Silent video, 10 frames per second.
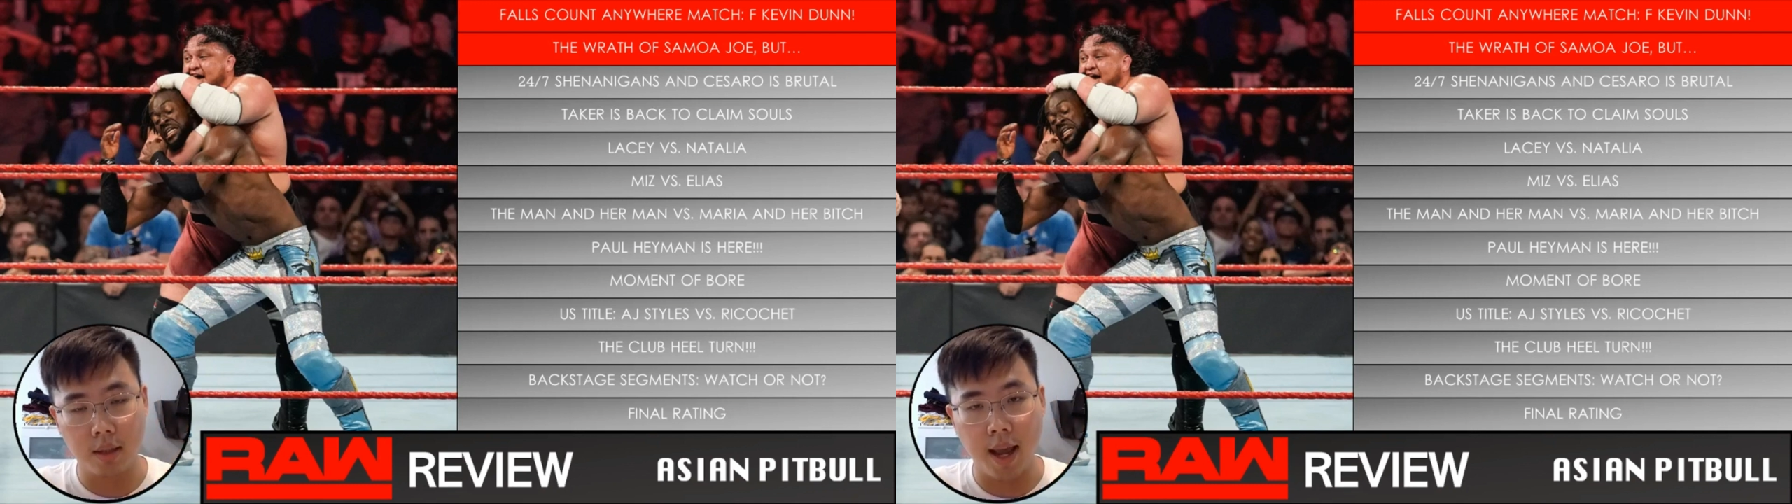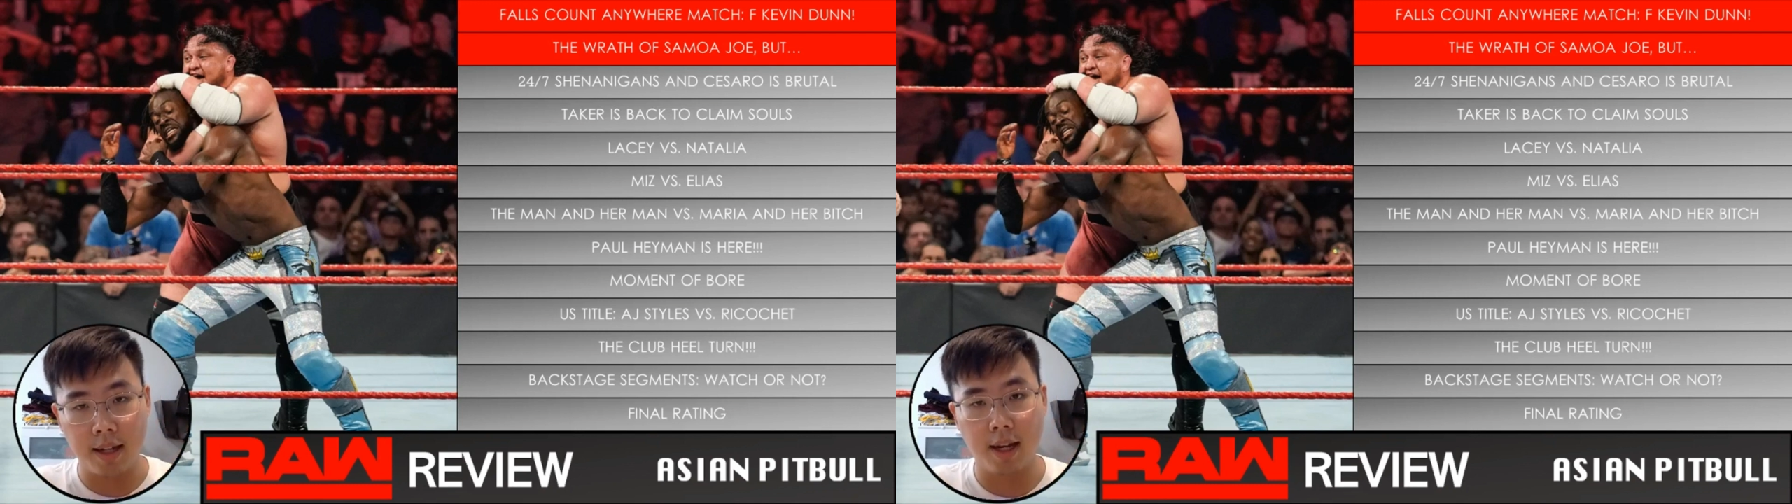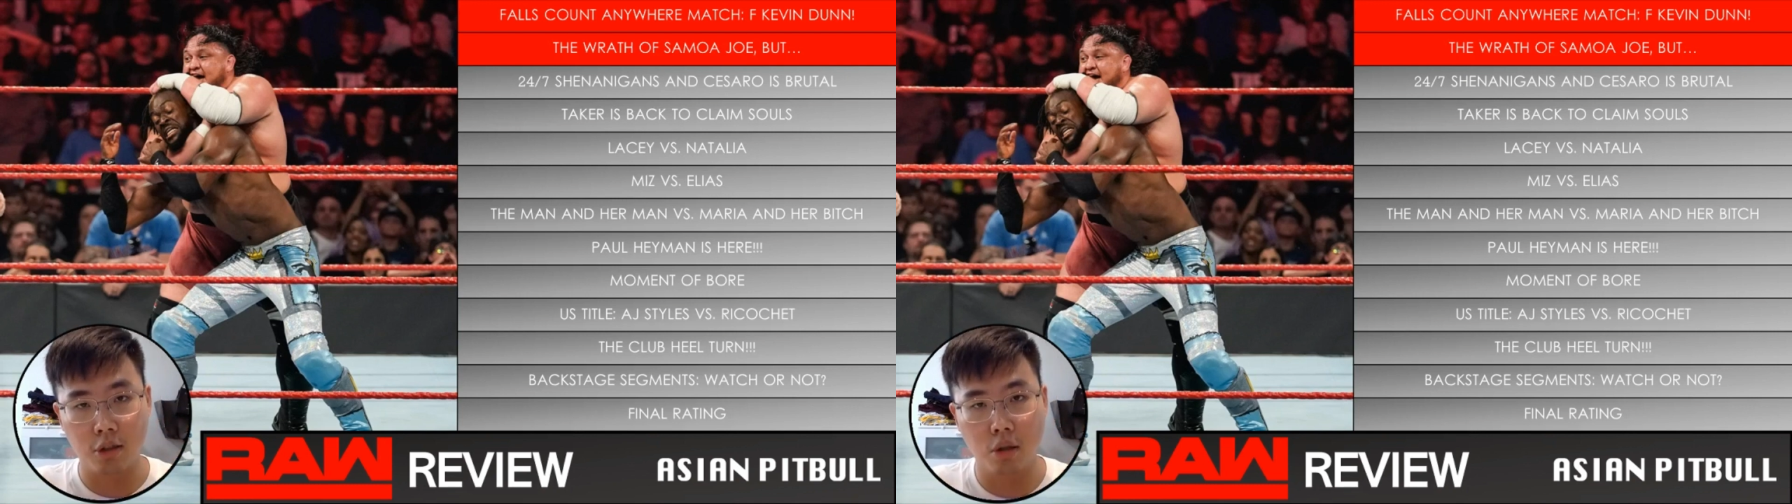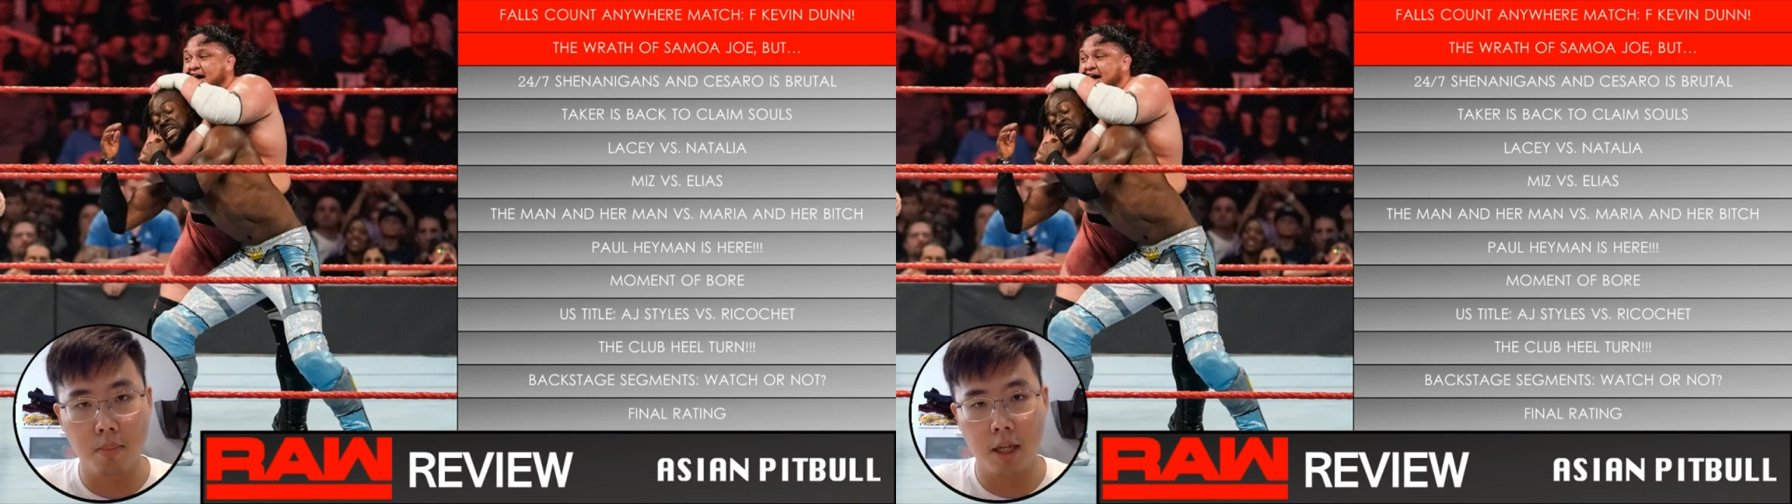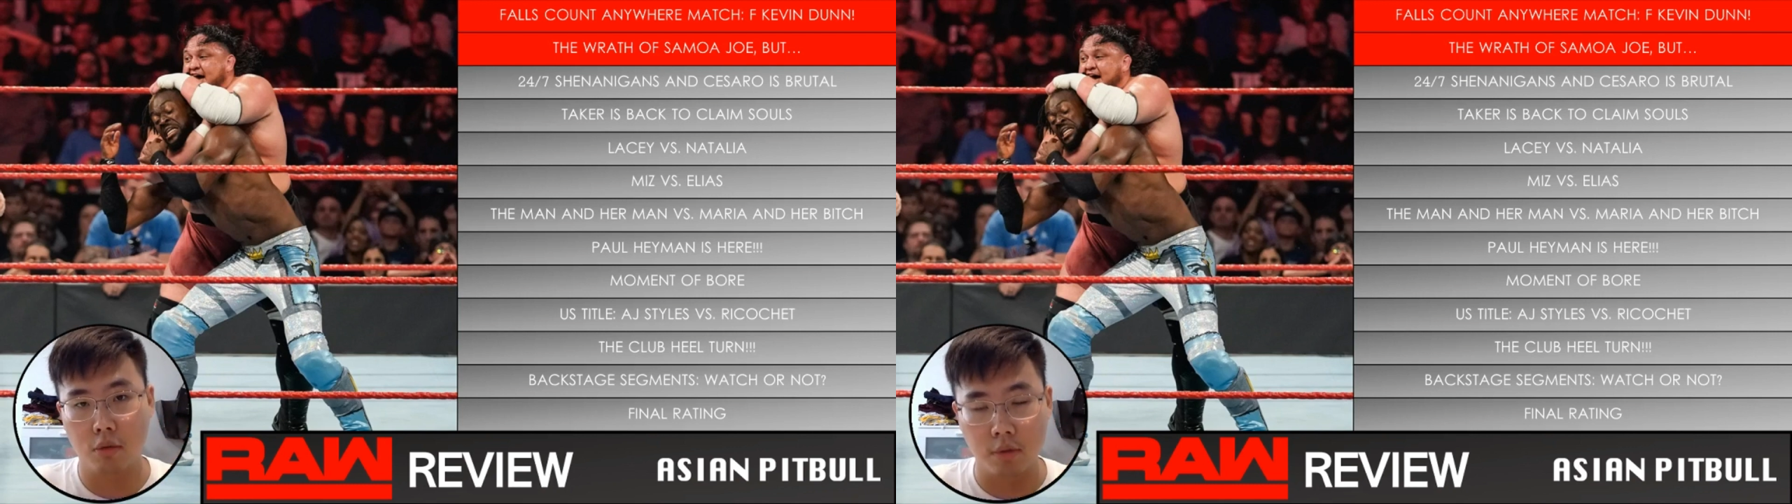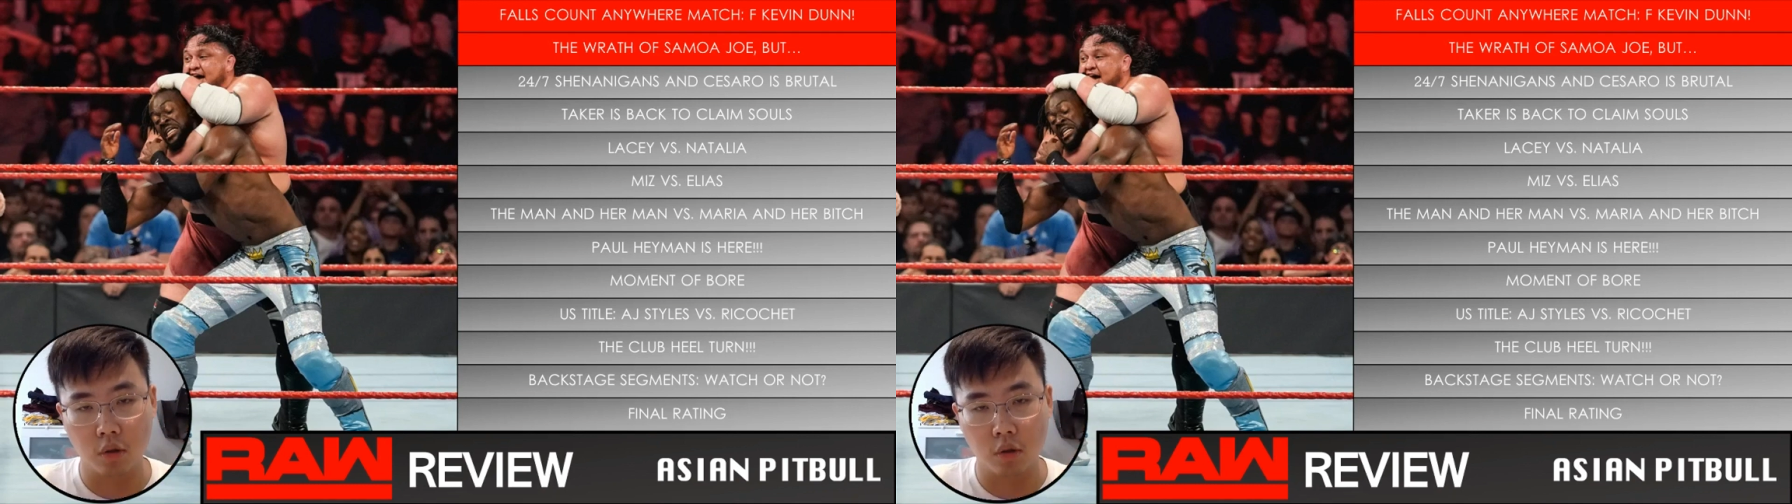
an actual match with